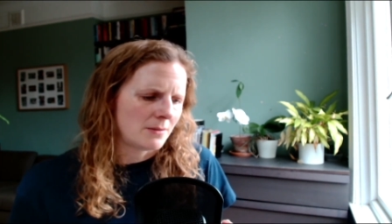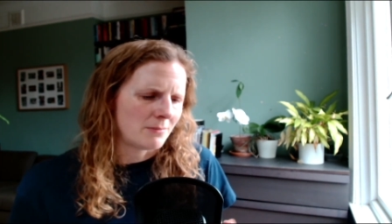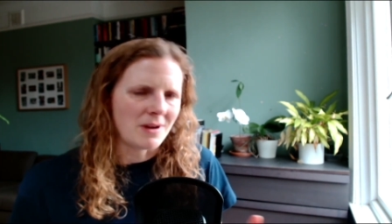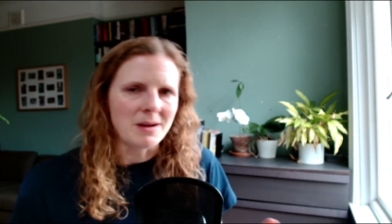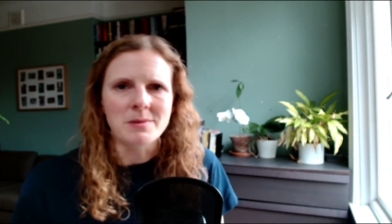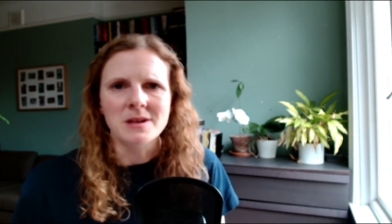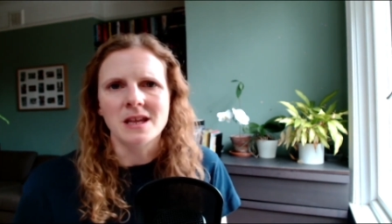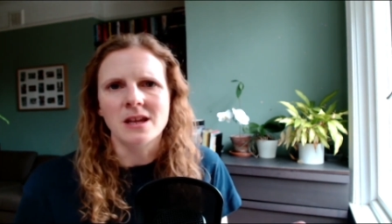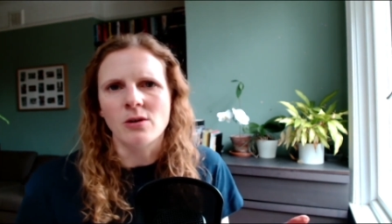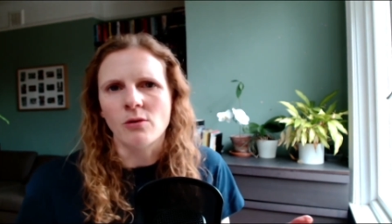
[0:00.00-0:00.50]

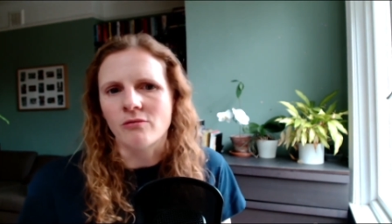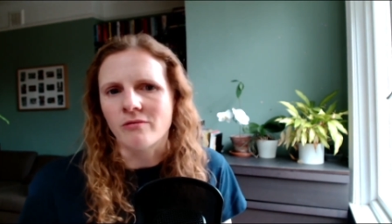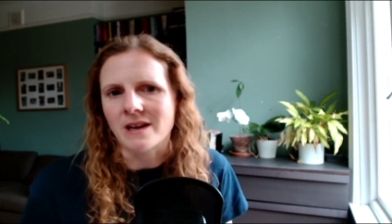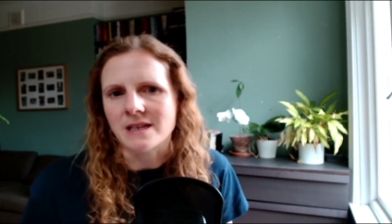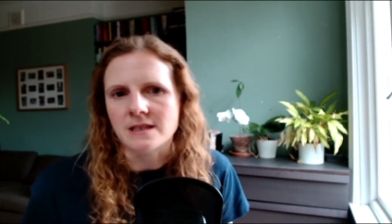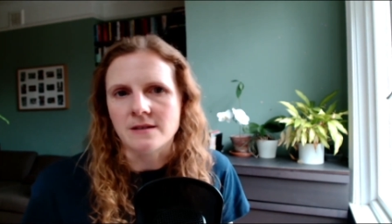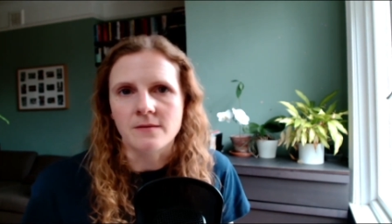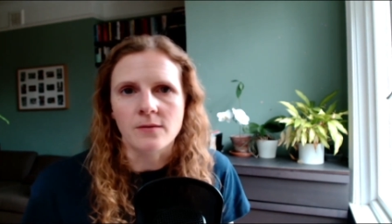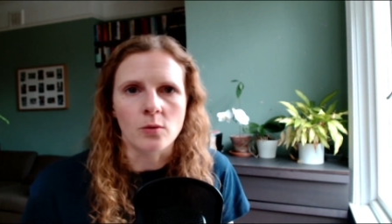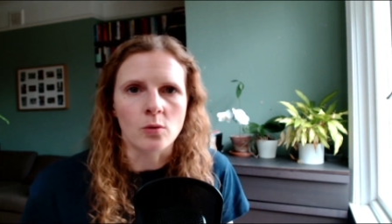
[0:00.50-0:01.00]
maybe they're not
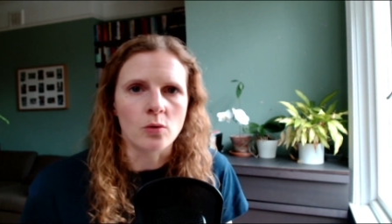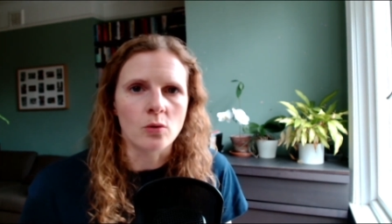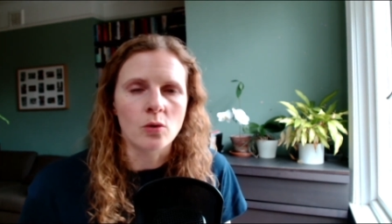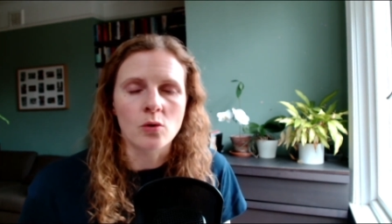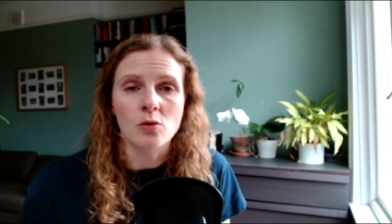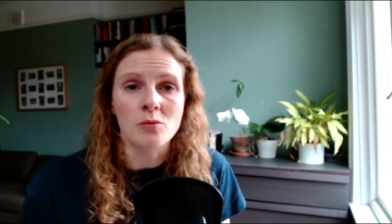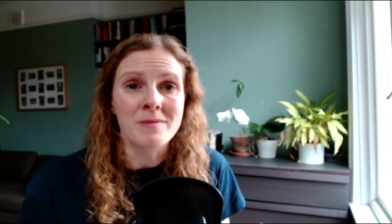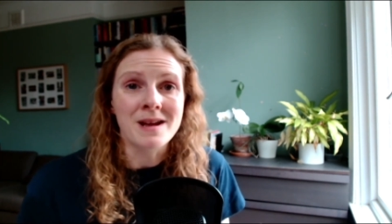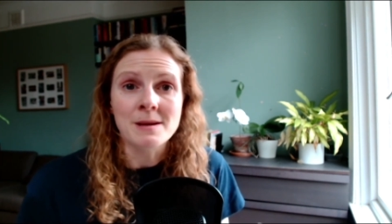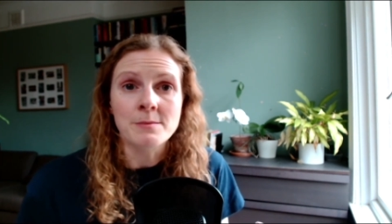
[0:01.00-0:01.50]
ready for
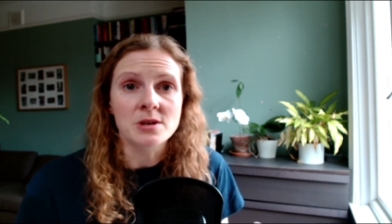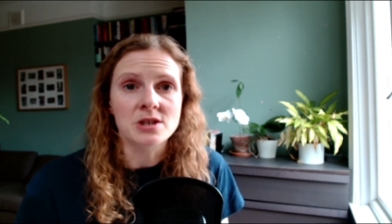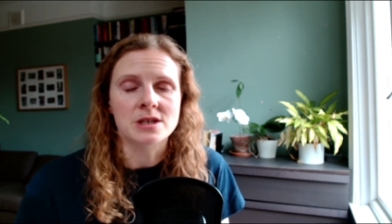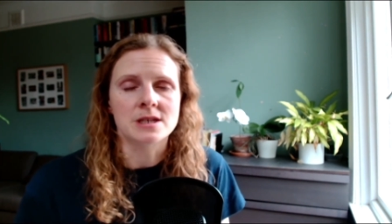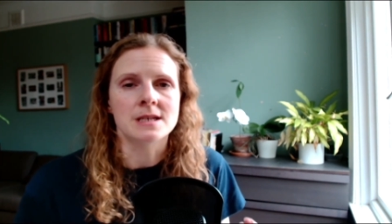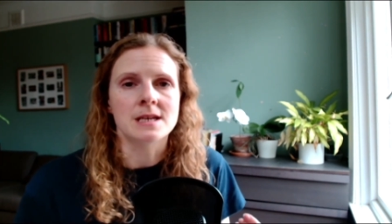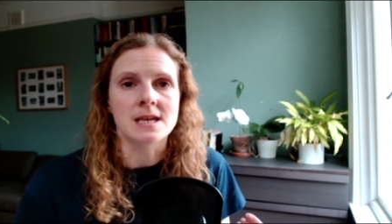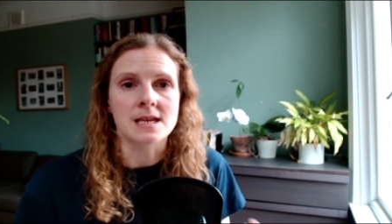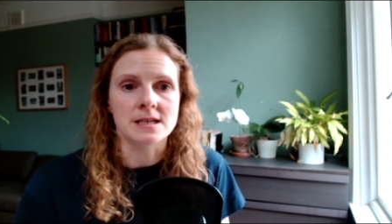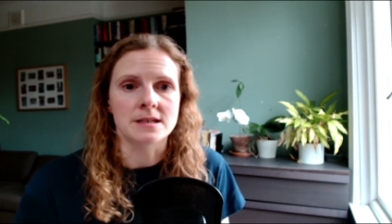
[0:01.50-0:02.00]
or maybe
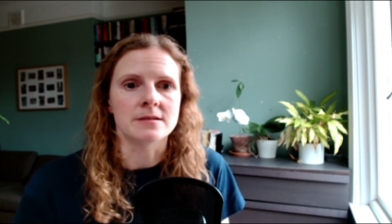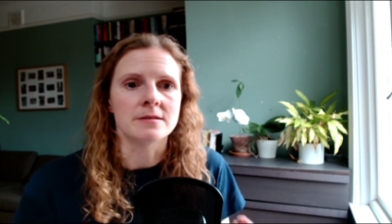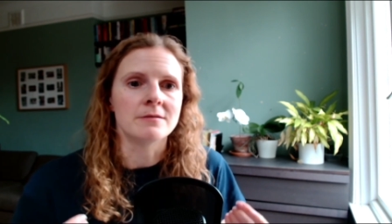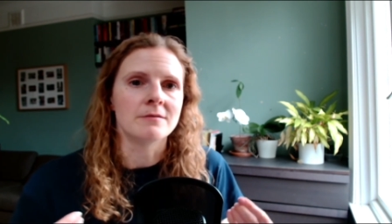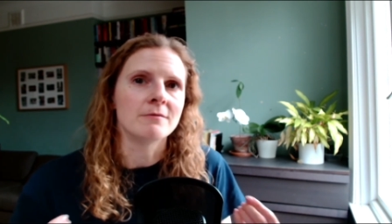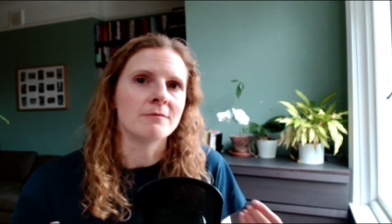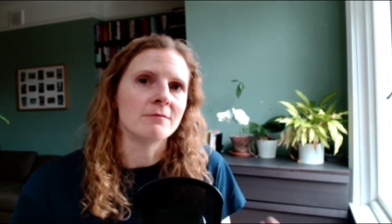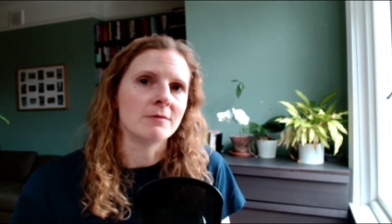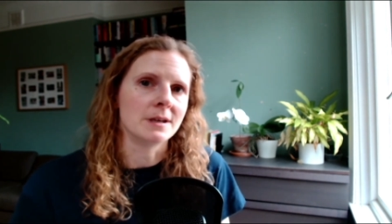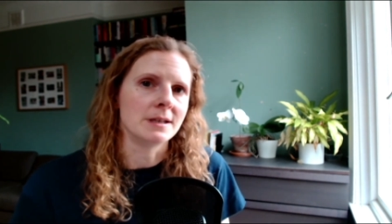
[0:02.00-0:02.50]
just isn't
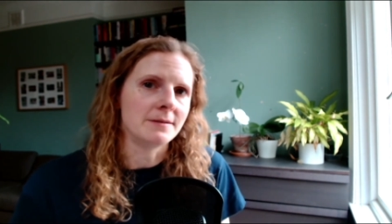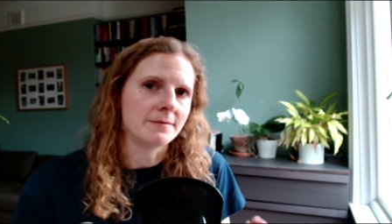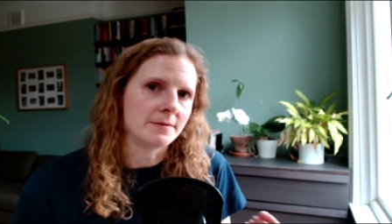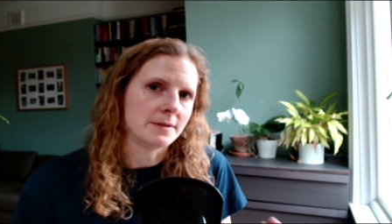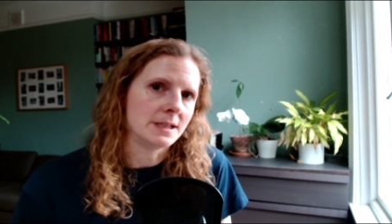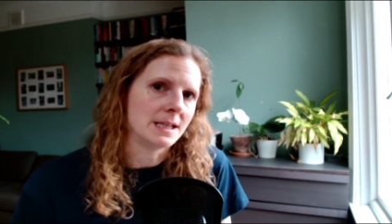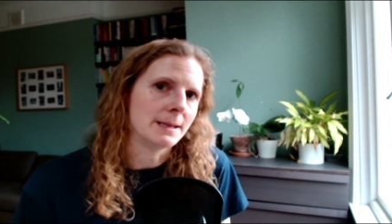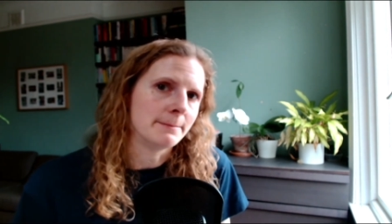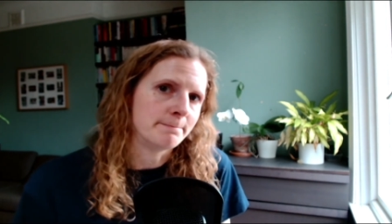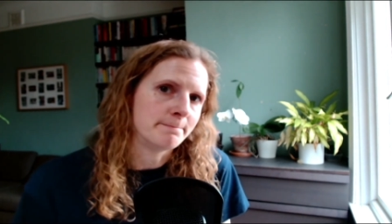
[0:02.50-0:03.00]
right for
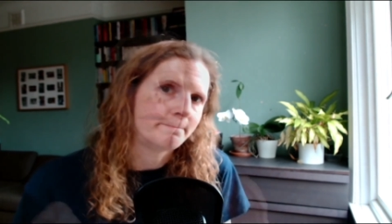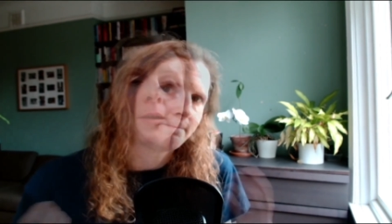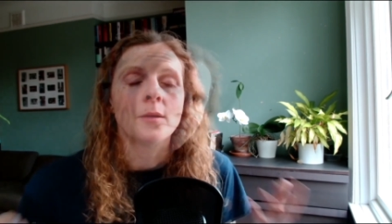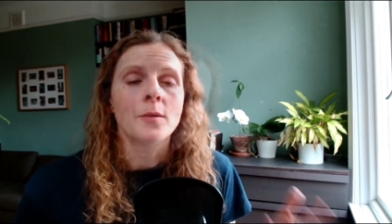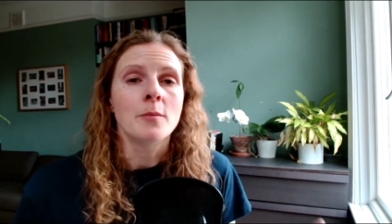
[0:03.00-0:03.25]
them.